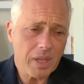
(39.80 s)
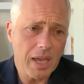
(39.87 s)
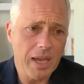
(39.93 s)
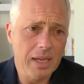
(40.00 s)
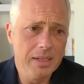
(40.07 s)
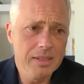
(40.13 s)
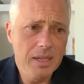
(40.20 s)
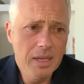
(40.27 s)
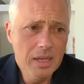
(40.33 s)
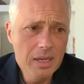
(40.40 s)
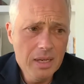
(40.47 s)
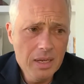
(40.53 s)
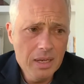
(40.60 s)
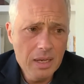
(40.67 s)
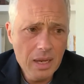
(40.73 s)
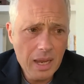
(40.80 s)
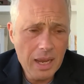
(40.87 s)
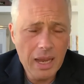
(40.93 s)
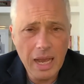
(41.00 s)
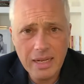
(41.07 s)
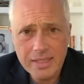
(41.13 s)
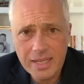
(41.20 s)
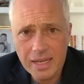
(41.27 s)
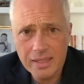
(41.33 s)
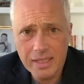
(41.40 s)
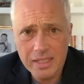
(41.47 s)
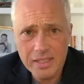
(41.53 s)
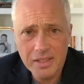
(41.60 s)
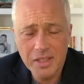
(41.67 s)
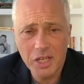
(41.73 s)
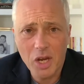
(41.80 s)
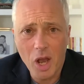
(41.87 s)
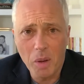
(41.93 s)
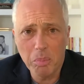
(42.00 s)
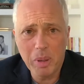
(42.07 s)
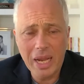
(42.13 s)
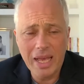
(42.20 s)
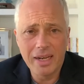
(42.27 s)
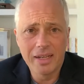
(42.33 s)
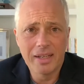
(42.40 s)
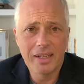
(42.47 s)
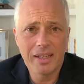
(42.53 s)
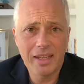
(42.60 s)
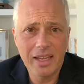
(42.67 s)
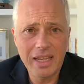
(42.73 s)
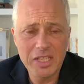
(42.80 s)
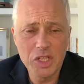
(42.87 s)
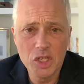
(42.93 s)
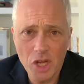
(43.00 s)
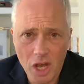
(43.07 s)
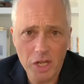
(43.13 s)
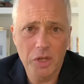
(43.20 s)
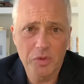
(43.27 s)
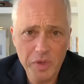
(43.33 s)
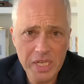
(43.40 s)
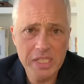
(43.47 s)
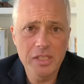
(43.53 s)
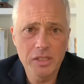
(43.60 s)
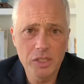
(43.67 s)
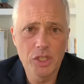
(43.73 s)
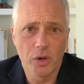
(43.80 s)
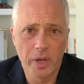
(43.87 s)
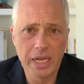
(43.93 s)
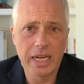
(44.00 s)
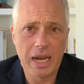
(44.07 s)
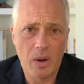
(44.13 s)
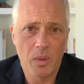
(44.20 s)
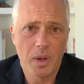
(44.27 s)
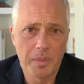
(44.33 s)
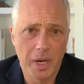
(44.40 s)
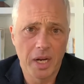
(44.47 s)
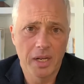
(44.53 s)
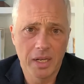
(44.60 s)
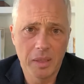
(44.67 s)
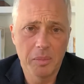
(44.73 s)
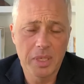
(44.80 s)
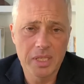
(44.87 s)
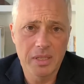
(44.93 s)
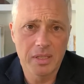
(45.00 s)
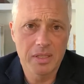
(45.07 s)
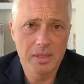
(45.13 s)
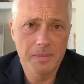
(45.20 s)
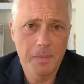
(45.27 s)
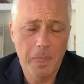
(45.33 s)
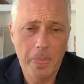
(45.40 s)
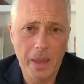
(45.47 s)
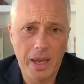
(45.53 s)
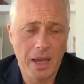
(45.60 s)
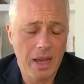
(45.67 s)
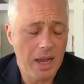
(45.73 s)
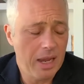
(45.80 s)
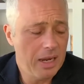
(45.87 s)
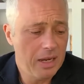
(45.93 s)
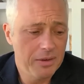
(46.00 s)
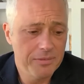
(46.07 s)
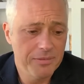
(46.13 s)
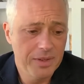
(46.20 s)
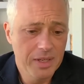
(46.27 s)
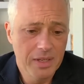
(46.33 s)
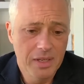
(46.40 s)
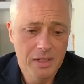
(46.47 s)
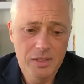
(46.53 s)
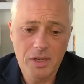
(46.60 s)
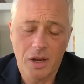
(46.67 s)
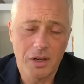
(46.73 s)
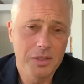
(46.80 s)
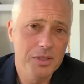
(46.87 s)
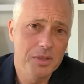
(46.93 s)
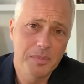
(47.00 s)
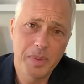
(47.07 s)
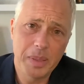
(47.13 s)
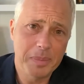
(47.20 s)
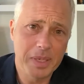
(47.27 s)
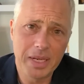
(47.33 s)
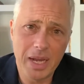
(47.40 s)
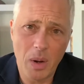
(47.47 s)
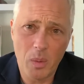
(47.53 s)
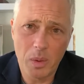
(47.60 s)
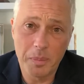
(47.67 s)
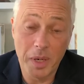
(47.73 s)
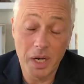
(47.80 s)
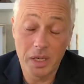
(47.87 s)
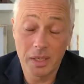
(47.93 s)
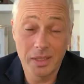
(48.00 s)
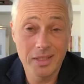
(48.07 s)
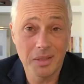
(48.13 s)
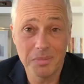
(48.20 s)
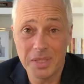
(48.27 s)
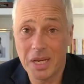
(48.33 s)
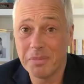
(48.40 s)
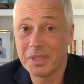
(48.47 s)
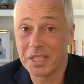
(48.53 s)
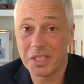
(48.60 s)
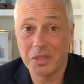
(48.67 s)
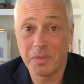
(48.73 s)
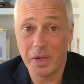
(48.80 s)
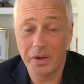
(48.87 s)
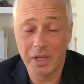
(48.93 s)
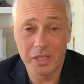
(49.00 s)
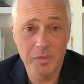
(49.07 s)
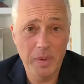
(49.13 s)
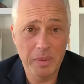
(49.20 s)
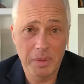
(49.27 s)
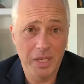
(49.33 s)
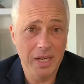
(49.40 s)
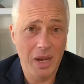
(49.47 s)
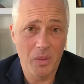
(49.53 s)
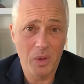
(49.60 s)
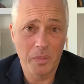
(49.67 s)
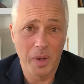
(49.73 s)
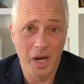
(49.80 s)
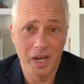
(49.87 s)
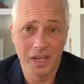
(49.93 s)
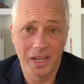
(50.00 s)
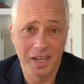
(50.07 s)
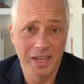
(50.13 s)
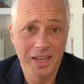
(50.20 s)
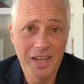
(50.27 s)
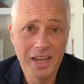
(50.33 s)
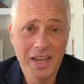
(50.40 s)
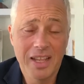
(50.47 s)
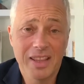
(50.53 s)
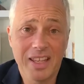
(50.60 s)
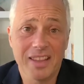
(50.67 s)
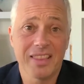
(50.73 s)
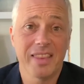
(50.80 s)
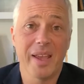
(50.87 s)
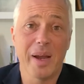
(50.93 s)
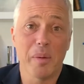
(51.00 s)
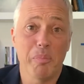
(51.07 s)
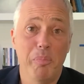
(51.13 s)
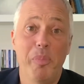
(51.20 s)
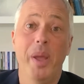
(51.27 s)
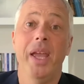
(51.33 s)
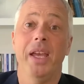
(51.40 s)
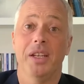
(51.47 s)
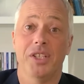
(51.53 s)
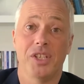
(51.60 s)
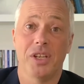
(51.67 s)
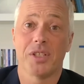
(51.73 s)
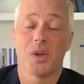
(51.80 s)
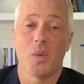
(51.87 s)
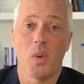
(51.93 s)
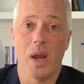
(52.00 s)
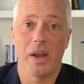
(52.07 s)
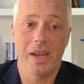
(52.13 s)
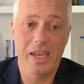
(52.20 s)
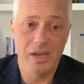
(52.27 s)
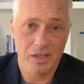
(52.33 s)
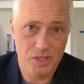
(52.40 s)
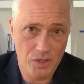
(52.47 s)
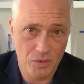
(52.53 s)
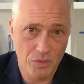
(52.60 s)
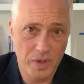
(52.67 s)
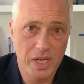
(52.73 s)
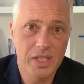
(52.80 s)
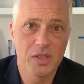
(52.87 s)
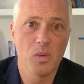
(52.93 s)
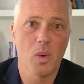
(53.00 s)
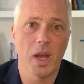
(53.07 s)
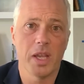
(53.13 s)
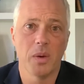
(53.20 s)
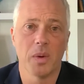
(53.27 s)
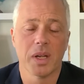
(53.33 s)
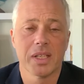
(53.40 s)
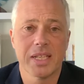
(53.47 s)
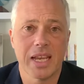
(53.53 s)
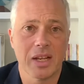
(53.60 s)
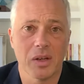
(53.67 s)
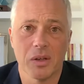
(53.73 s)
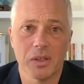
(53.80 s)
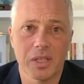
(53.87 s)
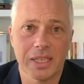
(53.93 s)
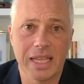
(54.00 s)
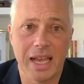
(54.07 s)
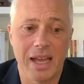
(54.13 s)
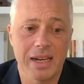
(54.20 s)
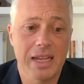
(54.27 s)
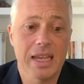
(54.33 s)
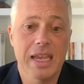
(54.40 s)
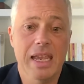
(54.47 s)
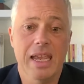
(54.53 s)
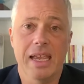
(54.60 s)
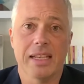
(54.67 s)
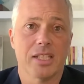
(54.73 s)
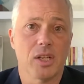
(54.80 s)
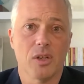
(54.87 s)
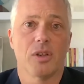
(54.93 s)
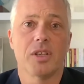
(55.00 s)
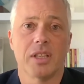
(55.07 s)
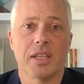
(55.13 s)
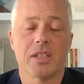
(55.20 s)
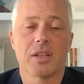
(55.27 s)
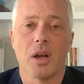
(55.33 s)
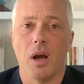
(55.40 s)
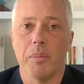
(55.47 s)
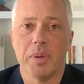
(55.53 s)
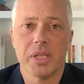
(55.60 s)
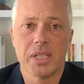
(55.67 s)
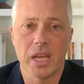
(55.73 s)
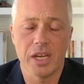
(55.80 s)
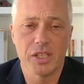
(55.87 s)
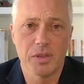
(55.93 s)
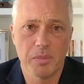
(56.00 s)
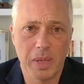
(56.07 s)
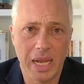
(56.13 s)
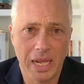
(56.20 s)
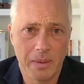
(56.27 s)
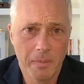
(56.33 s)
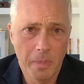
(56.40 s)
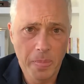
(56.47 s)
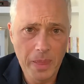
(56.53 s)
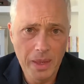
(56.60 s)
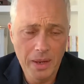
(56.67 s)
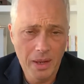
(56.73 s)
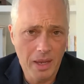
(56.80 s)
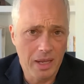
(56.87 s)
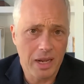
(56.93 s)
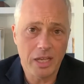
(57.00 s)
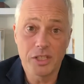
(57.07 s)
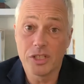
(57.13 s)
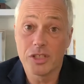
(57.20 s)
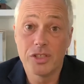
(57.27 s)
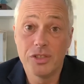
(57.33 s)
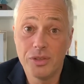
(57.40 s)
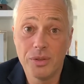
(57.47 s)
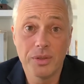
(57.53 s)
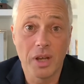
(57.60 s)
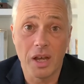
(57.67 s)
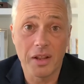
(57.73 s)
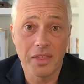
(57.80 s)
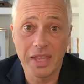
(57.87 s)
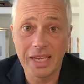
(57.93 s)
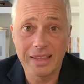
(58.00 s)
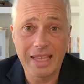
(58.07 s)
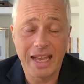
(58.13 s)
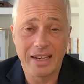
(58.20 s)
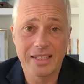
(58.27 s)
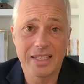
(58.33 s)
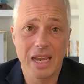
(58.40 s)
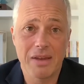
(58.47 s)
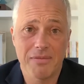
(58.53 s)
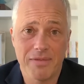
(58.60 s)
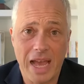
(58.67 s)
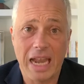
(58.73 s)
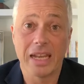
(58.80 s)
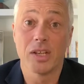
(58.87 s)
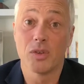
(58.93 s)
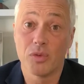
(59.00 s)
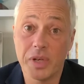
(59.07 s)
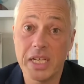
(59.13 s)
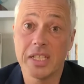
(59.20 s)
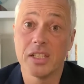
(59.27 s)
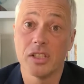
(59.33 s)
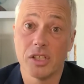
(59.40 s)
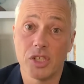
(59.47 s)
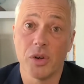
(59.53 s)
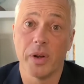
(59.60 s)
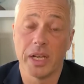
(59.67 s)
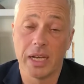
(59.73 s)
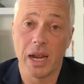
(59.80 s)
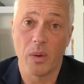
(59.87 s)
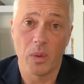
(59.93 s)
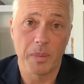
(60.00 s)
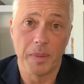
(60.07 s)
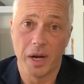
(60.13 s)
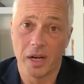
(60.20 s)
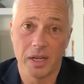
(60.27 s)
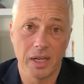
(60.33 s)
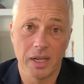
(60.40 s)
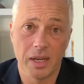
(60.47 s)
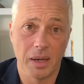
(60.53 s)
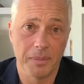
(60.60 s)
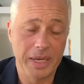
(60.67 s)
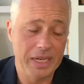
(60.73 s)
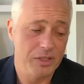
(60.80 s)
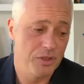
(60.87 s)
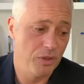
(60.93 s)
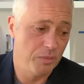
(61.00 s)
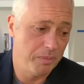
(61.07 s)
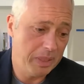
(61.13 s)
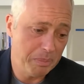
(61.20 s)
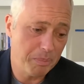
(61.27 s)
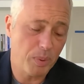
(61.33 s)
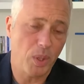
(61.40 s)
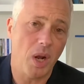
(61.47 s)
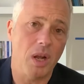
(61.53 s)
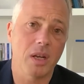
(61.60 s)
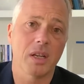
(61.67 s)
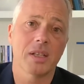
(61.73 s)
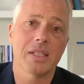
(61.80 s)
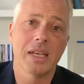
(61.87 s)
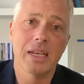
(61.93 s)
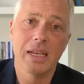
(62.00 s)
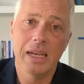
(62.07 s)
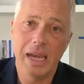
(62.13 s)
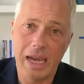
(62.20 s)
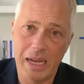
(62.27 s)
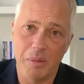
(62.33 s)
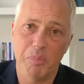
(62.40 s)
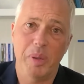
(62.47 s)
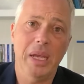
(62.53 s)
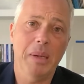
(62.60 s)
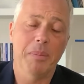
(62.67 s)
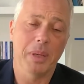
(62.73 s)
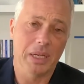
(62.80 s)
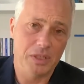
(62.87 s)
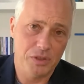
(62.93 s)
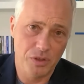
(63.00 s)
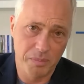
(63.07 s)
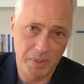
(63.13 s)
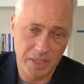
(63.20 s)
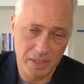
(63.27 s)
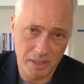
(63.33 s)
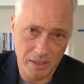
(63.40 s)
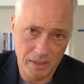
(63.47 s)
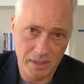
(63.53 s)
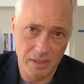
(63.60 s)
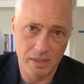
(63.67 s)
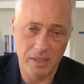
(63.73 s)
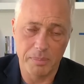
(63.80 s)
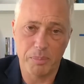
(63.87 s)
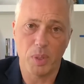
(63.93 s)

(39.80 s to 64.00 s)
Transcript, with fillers: And uh, I'll say this, the comp plan is not a reason to join a network marketing business. Uh, I have talked to people in network marketing, sometimes experienced people in network marketing, that their pitch, as it were, here's the reason why you want to take a look at that, is look at this compensation plan. And I just do not think that is a valid reason to join a network marketing company. It should be product, and people. It should be the, the, the